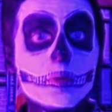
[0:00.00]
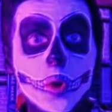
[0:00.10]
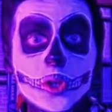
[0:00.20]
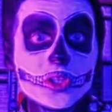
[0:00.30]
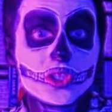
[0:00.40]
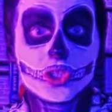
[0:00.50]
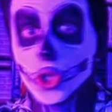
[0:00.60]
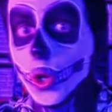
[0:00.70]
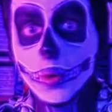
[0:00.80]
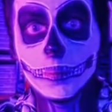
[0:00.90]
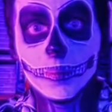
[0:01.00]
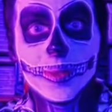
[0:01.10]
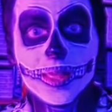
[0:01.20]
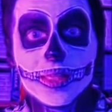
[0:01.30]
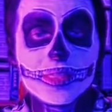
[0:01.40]
want dumb!
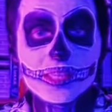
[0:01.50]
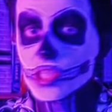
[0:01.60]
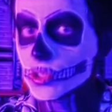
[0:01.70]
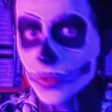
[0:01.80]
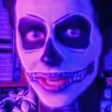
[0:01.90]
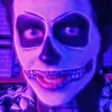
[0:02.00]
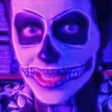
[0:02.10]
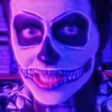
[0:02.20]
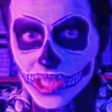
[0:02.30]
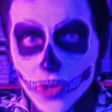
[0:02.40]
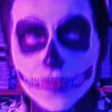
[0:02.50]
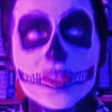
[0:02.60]
This straight-laced stuff